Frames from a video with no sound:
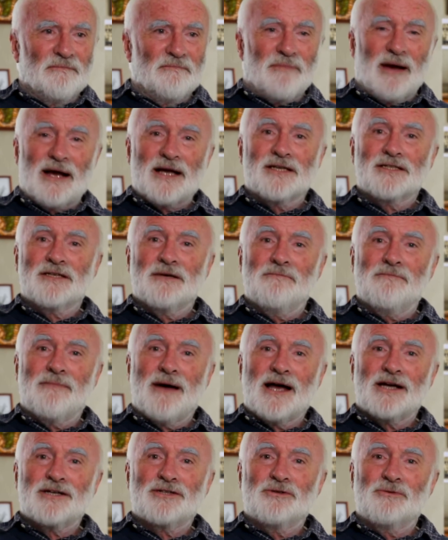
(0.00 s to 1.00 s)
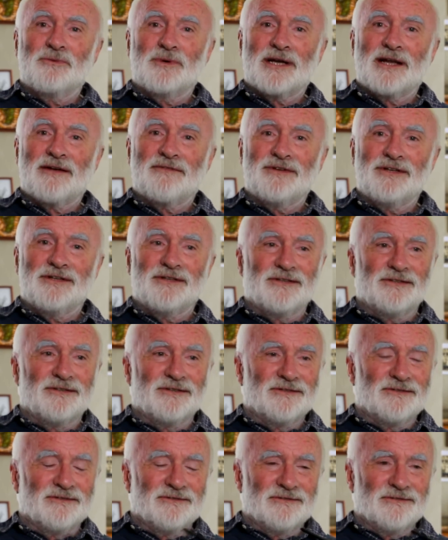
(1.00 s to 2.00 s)
bangers and mash or what have you.
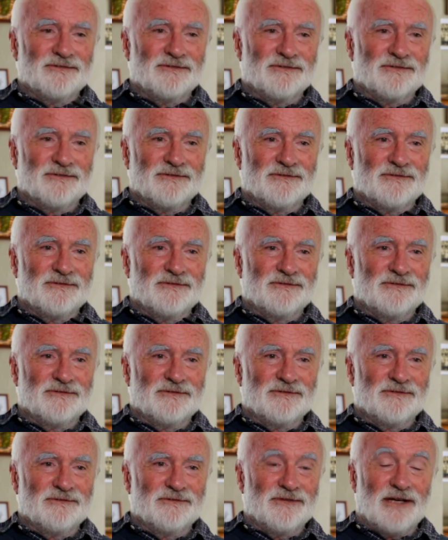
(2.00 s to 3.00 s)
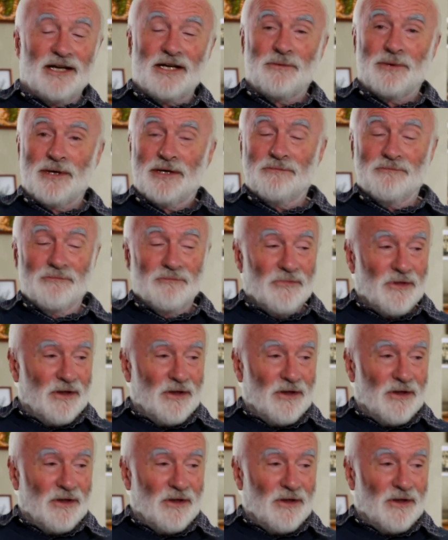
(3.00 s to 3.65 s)
Anyway,